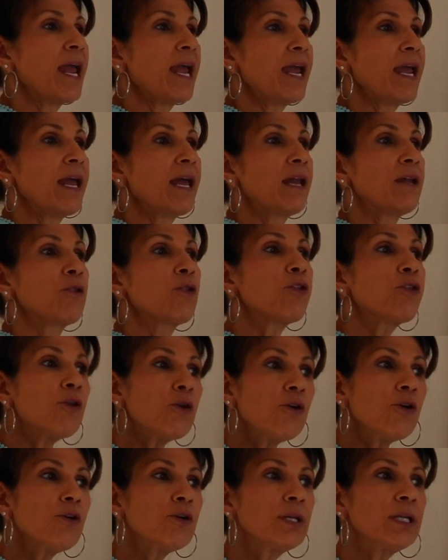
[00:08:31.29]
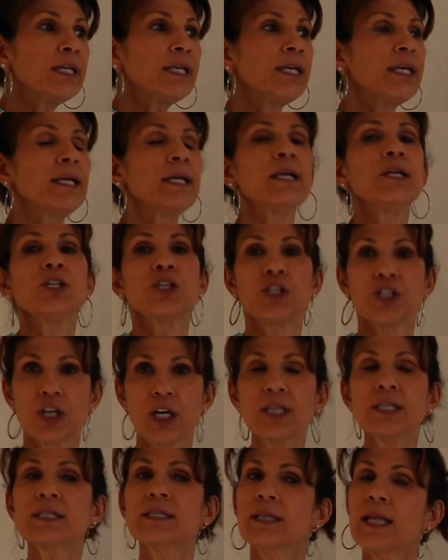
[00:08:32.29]
And thirdly,
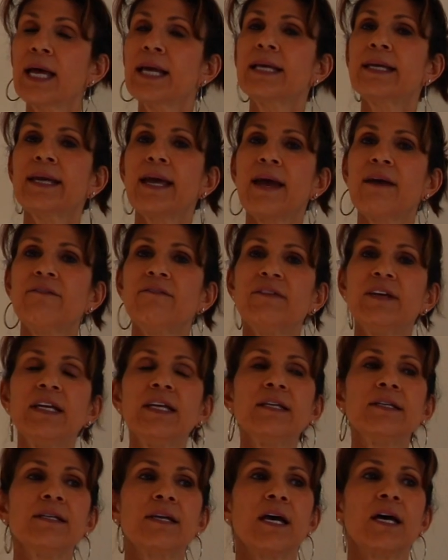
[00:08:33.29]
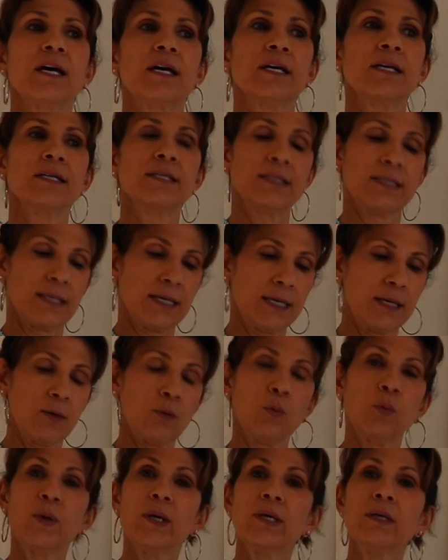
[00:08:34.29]
just like caffeine does,
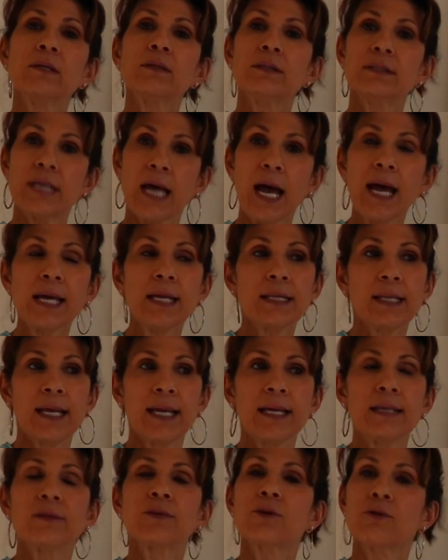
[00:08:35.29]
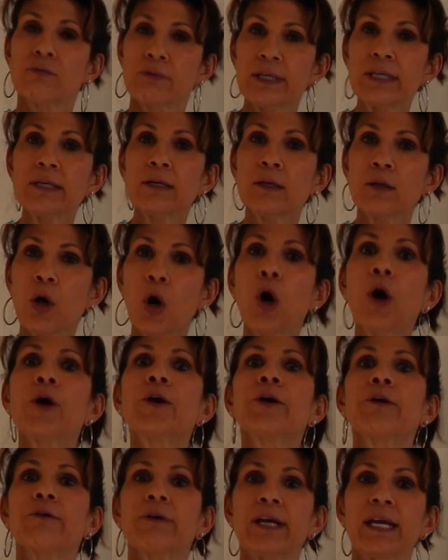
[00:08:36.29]
it will dilate the renal
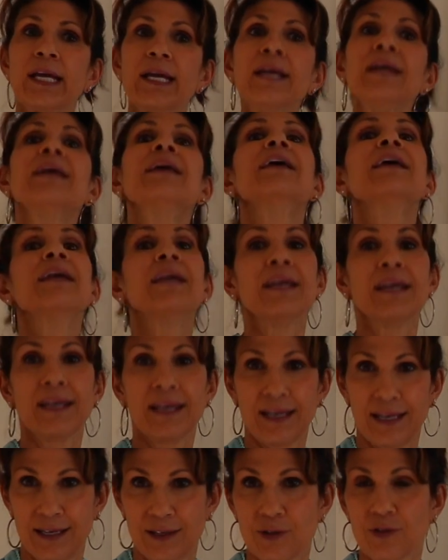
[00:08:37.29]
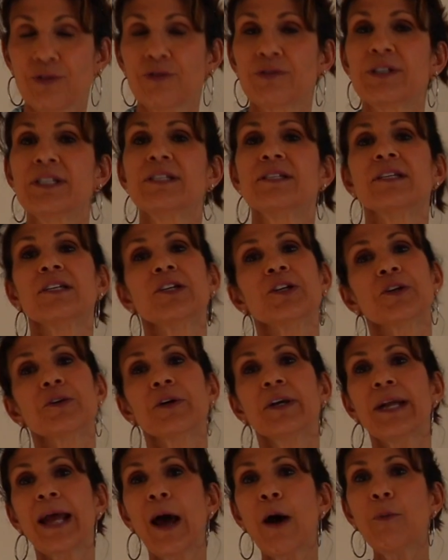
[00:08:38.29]
artery, increasing
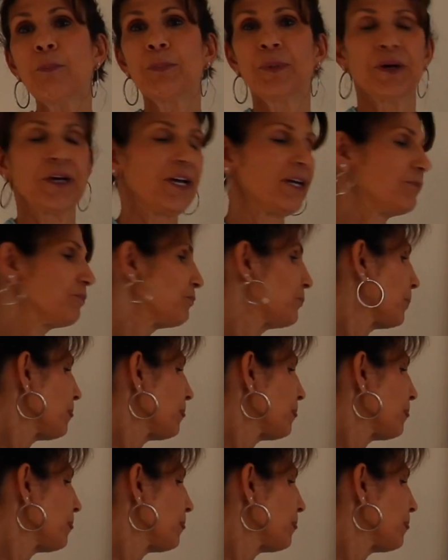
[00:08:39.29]
urine output.